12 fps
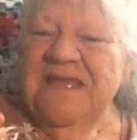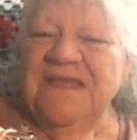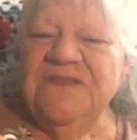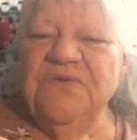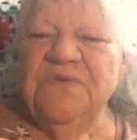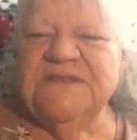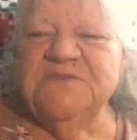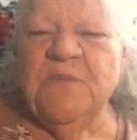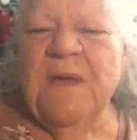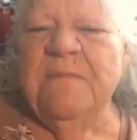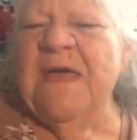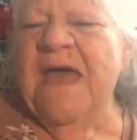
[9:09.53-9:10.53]
And you know, that's
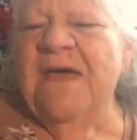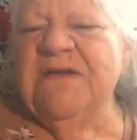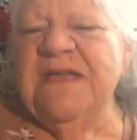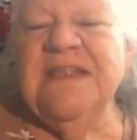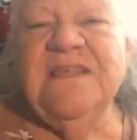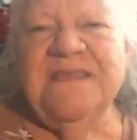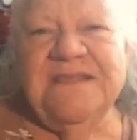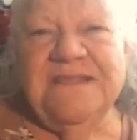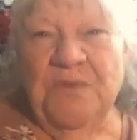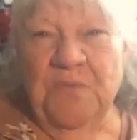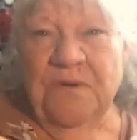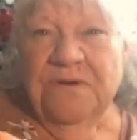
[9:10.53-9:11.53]
why how
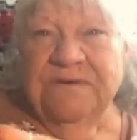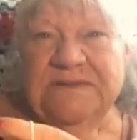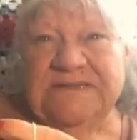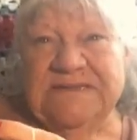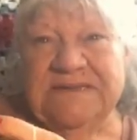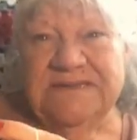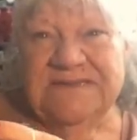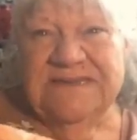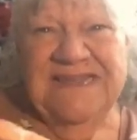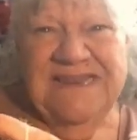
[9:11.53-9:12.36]
anything that worries us,